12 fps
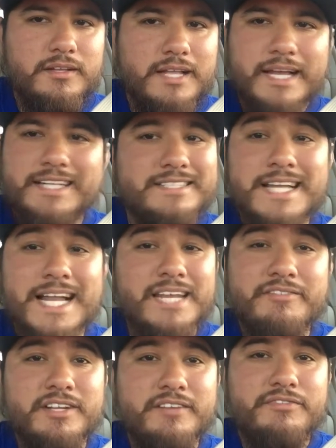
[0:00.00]
Like, it's not
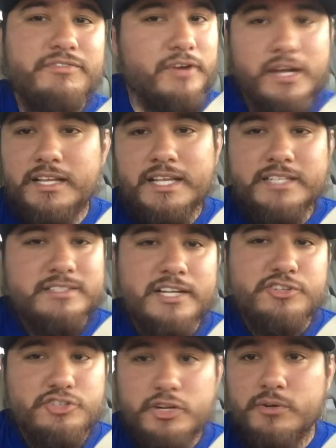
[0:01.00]
even funny. Like, it's
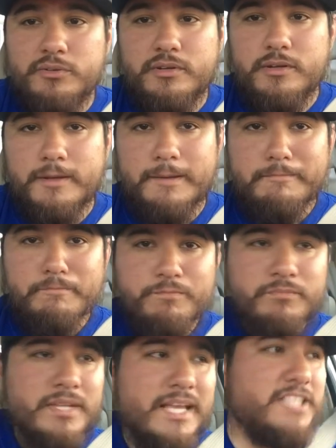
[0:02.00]
not a joke.
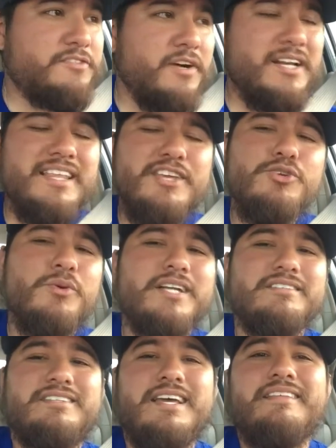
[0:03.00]
It's funny that you
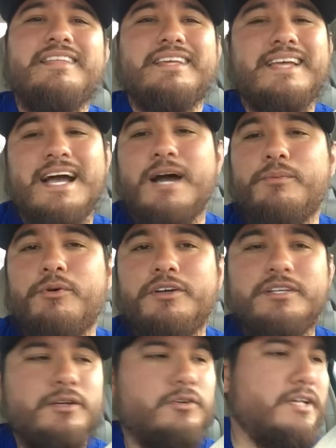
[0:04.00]
want to say that the
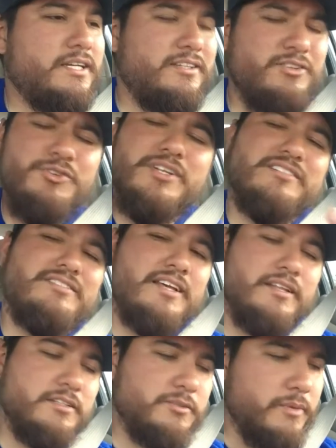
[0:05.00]
Cowboys, or like, you didn't say
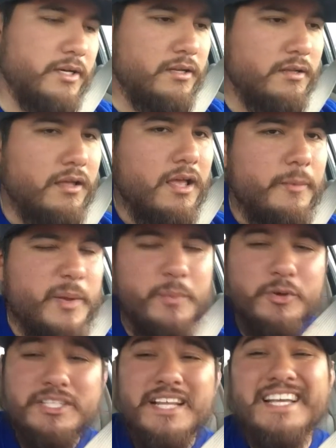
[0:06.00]
this, but
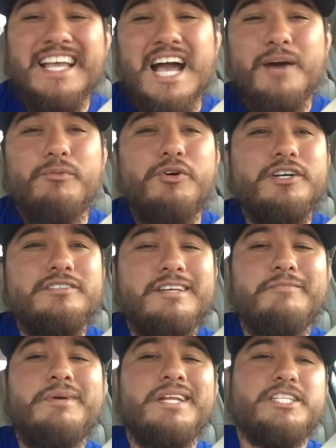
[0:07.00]
people are saying the Cowboys
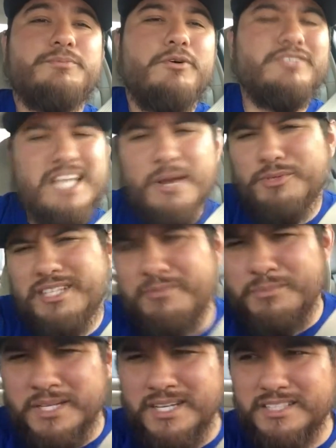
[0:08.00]
have been exposed. Cowboys
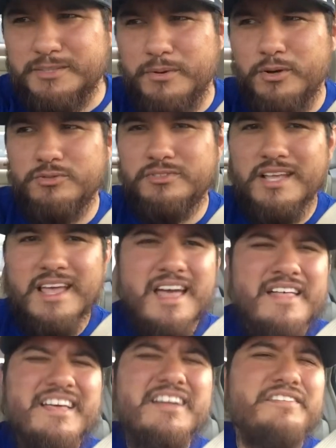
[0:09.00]
have been exposed.
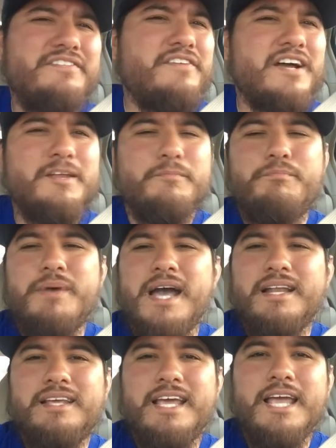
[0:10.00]
They had a fucking
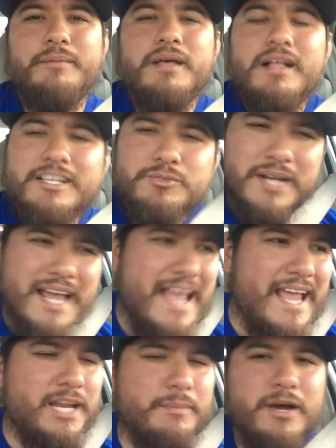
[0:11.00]
bad game. That's what I
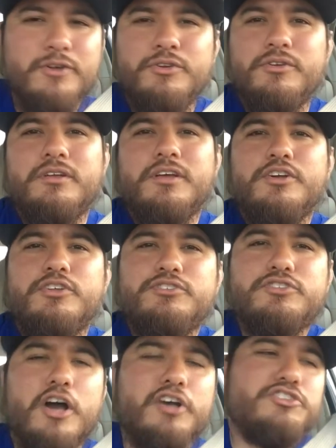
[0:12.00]
hate about
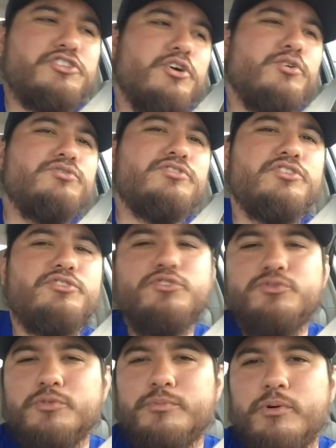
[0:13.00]
talk shows and
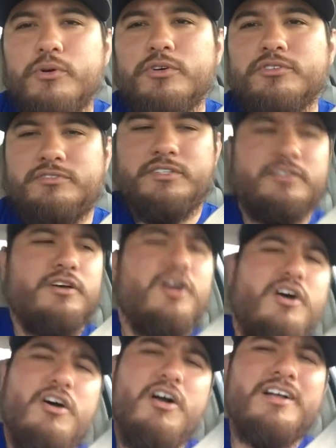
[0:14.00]
news reports and
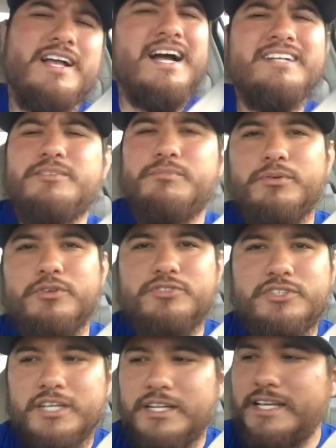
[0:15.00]
all kinds of
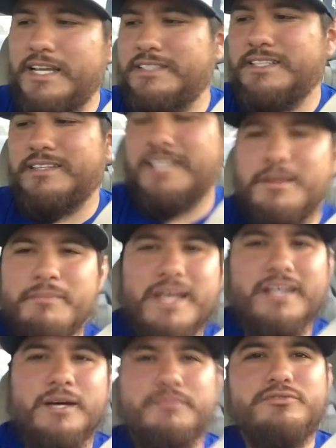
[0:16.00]
bullshit is that they
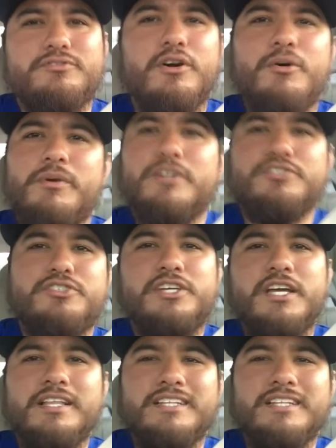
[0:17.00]
make up so much shit.